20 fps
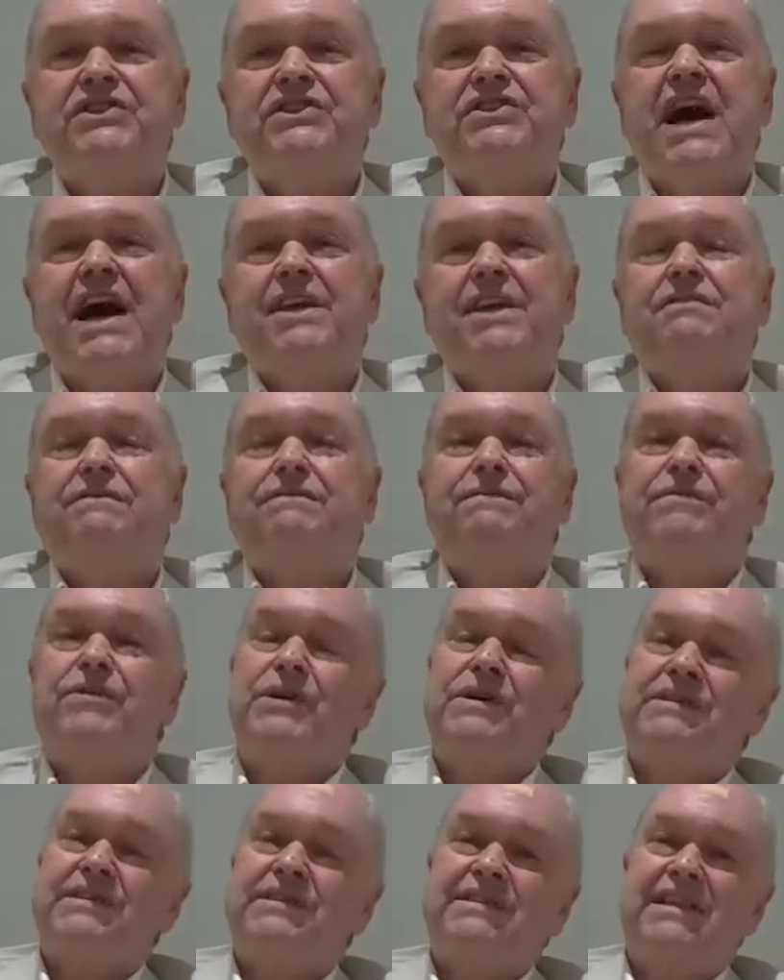desire, the
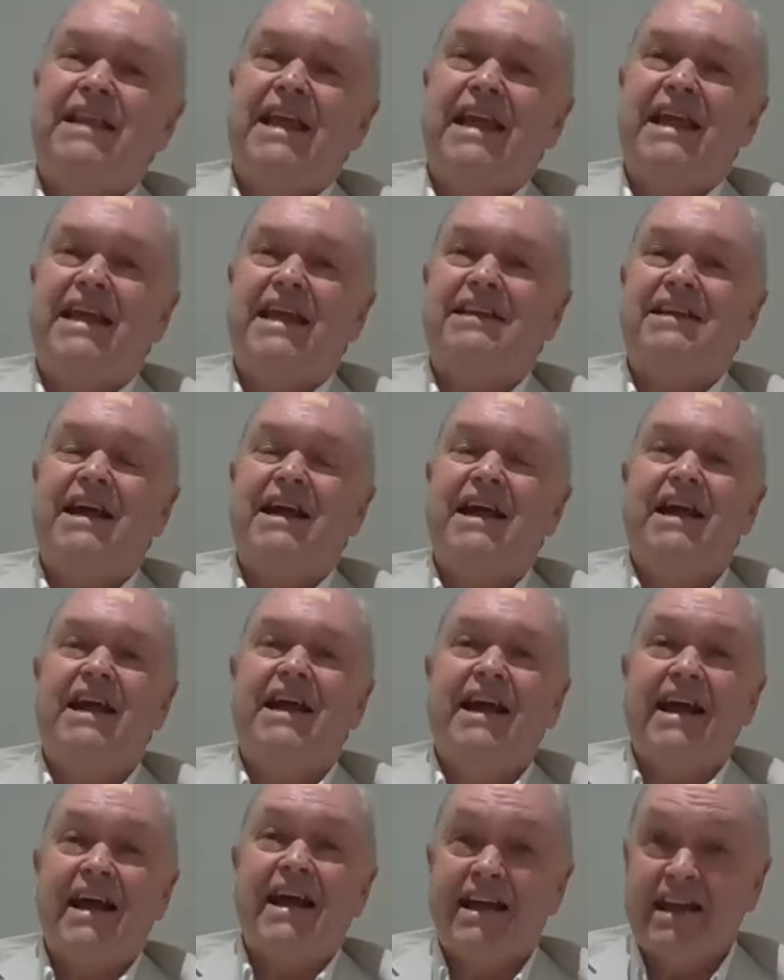first need
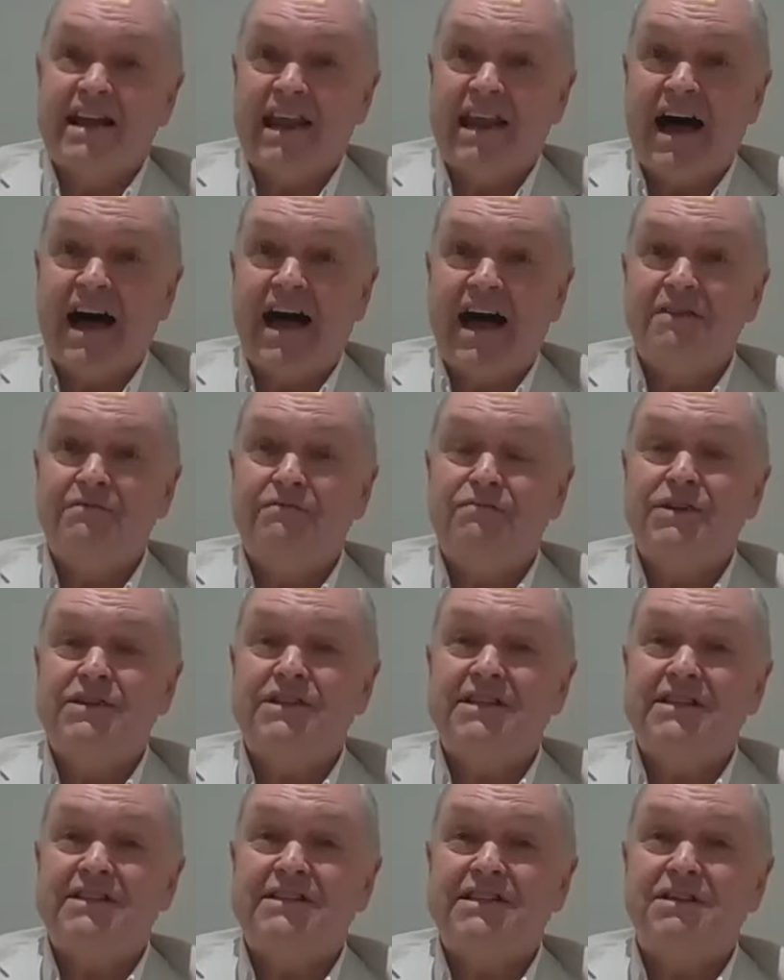in life,
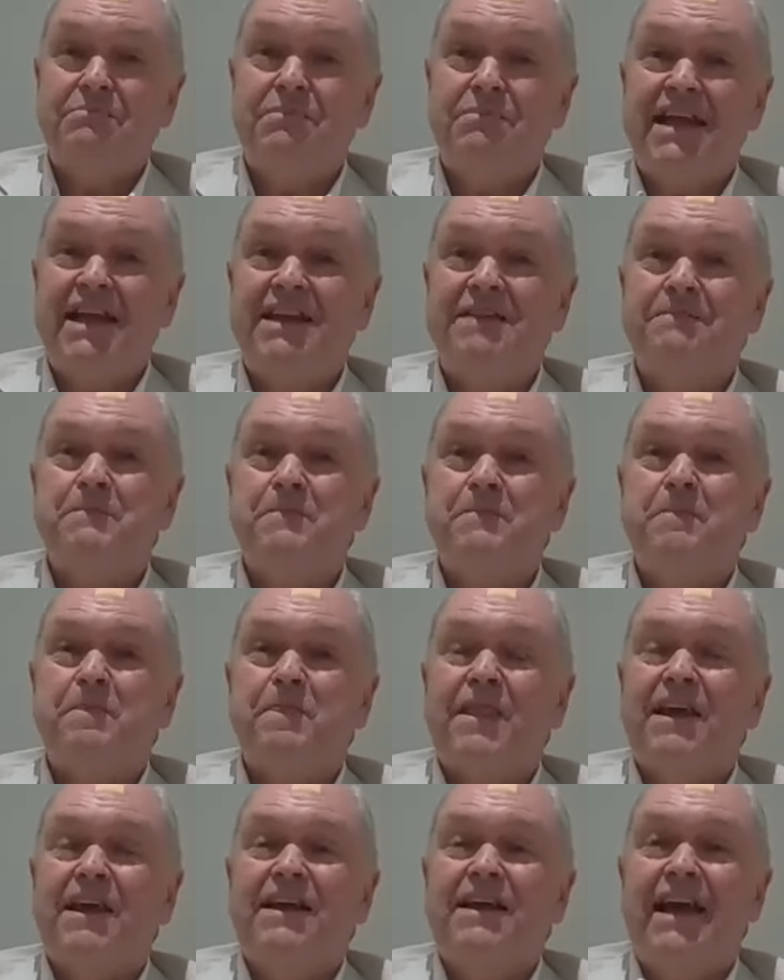which is to be
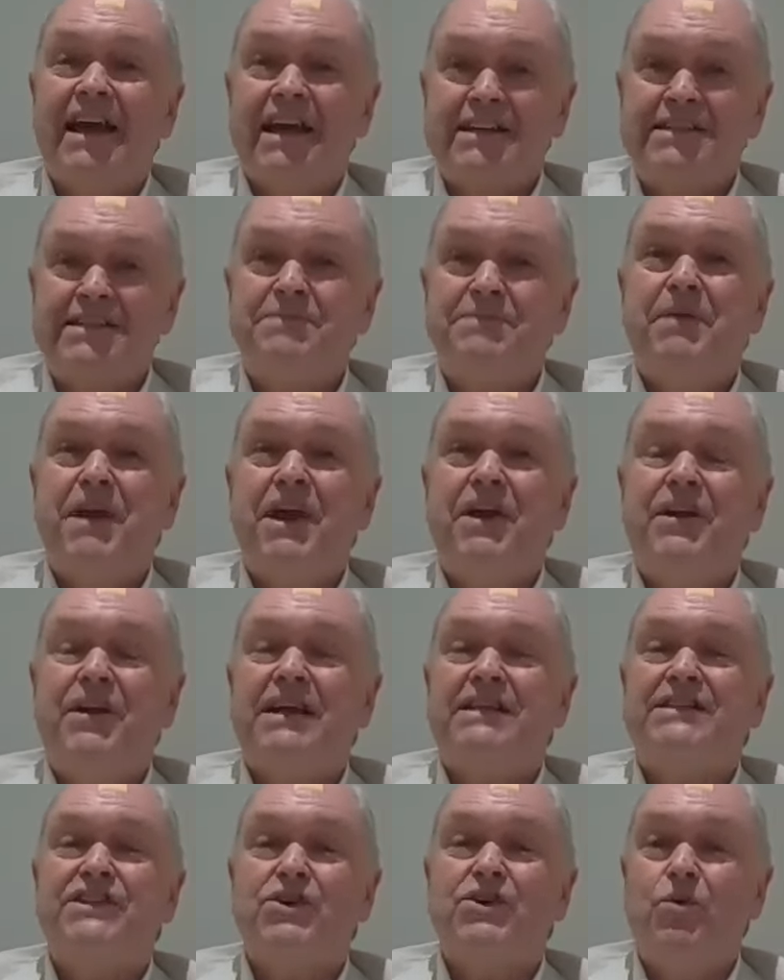
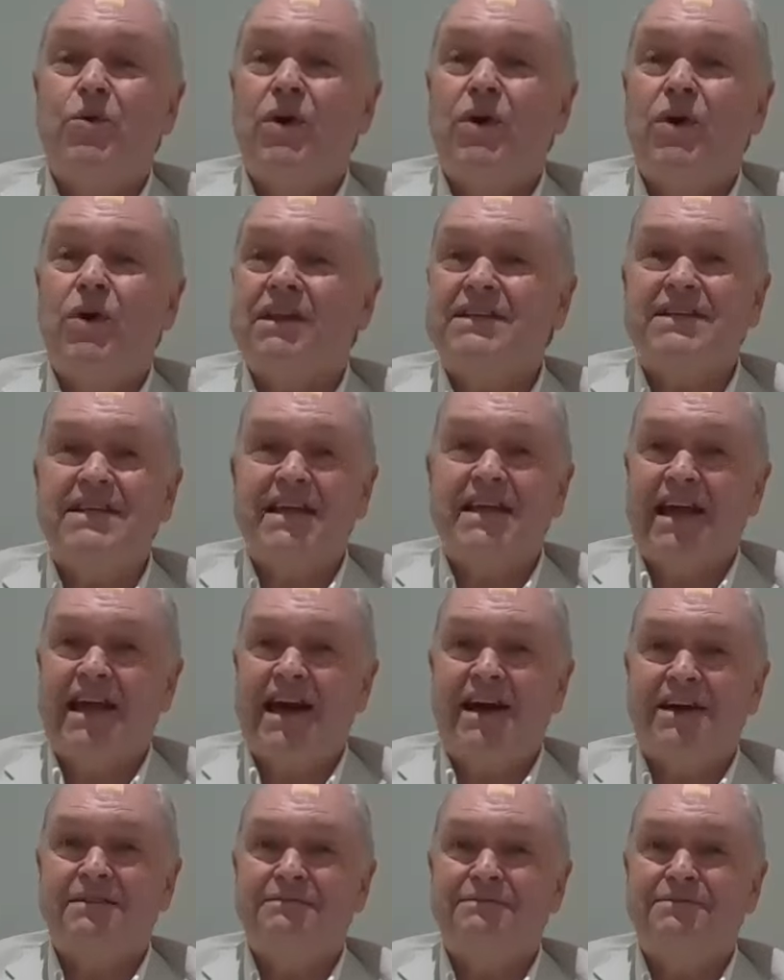experienced quality
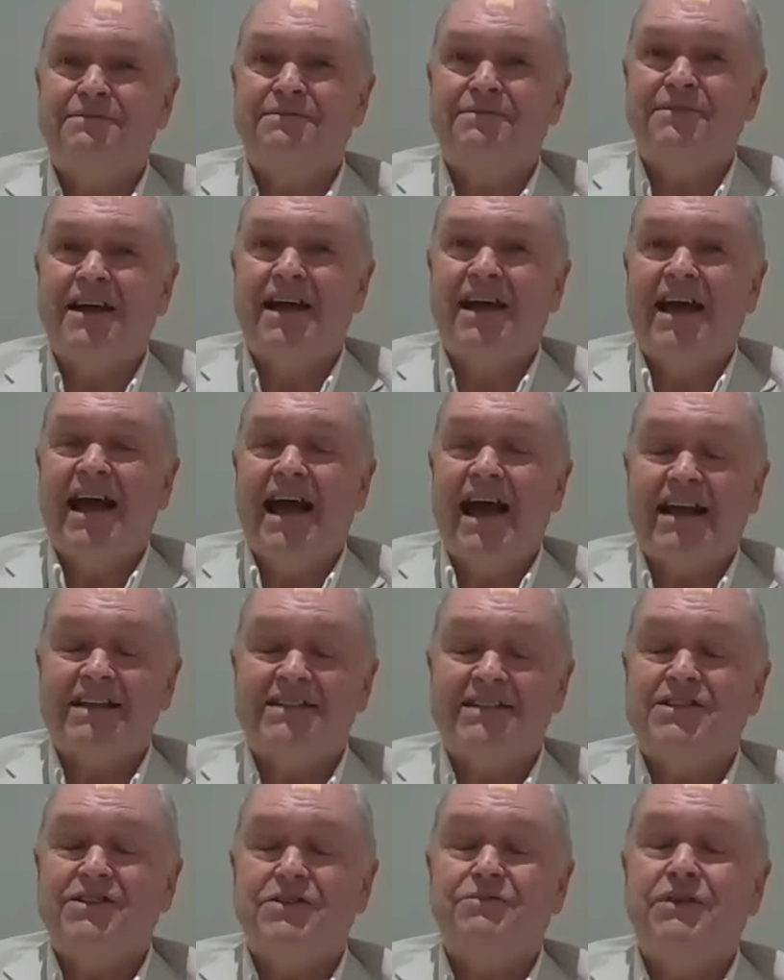love,
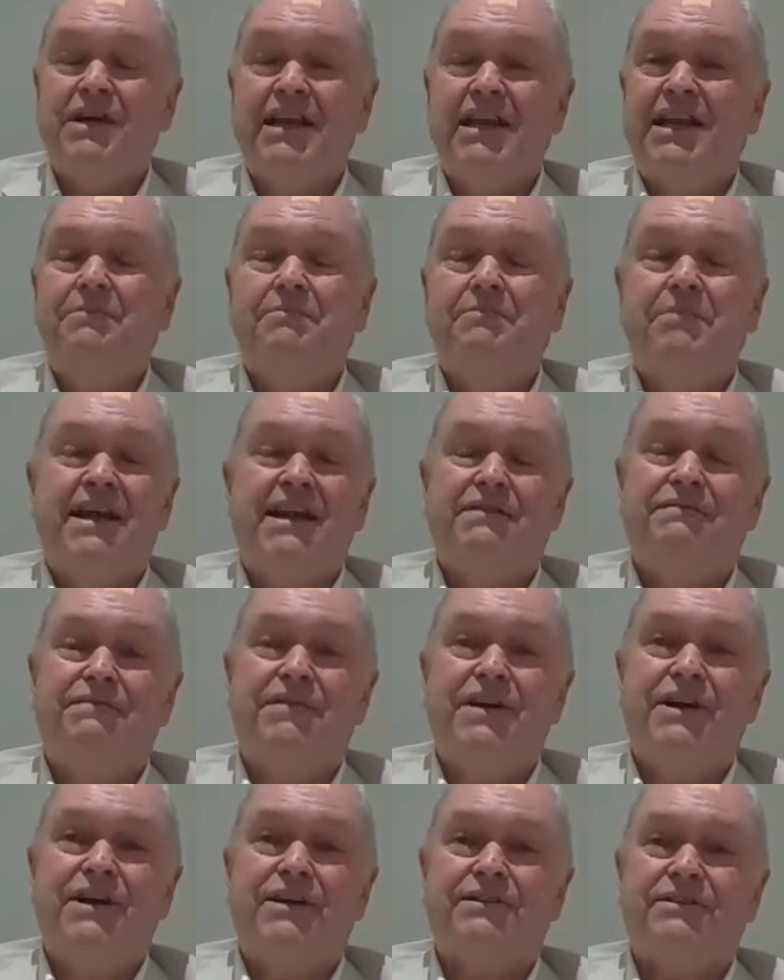hasn't really been
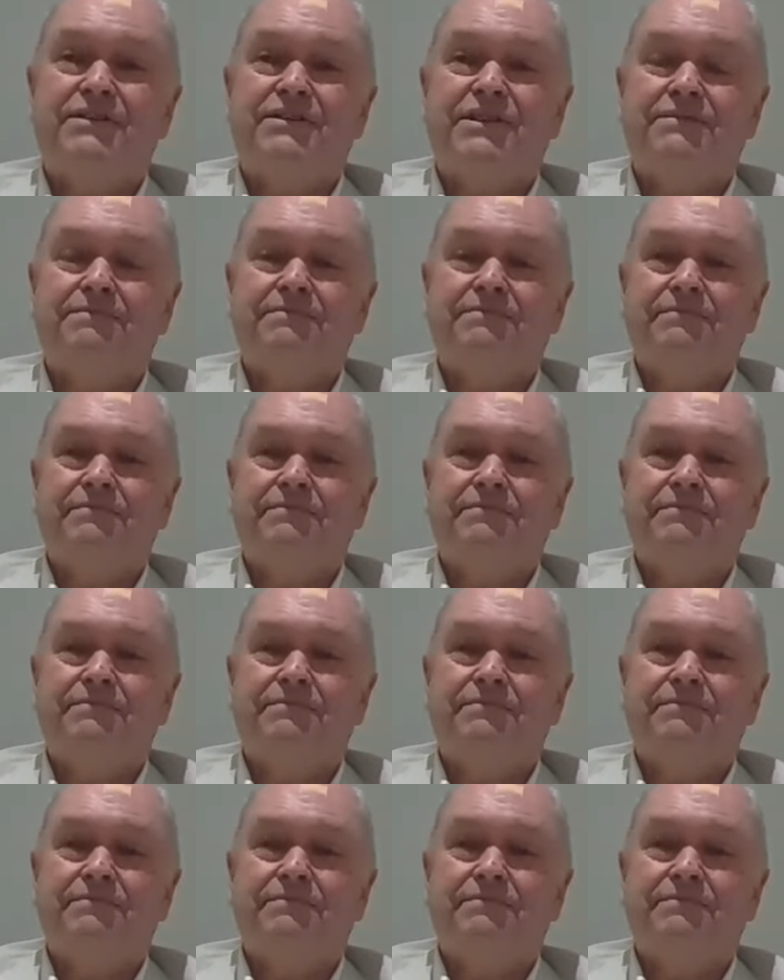felt.